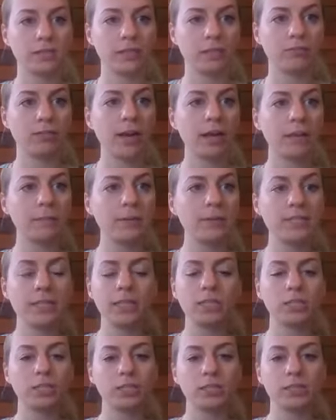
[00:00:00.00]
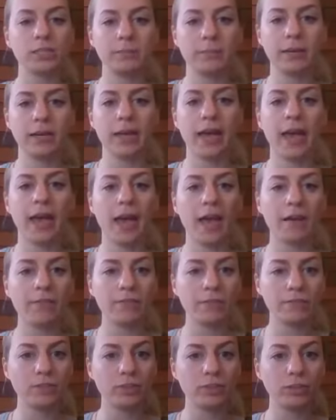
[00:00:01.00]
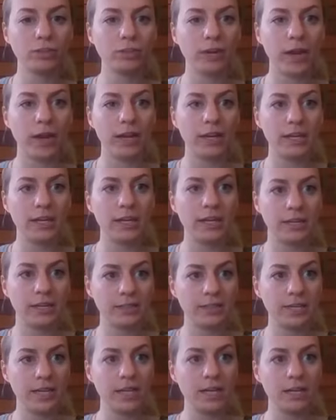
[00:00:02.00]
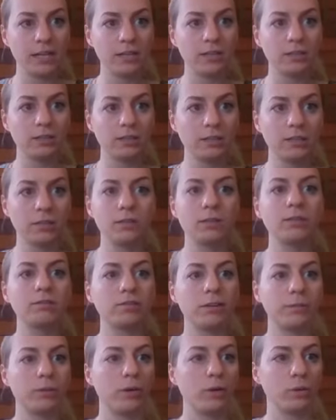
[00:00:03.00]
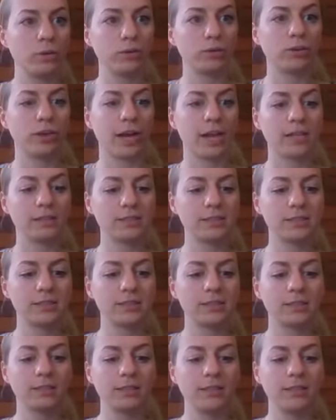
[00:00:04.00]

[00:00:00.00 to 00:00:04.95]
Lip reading: And the recommendation is to make half of your grain intake from whole grains.